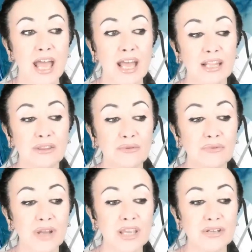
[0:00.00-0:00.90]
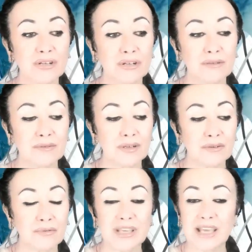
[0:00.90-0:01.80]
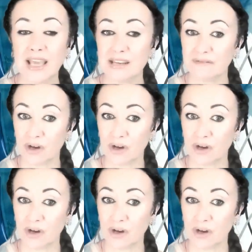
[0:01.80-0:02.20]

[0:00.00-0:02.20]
and the greater creative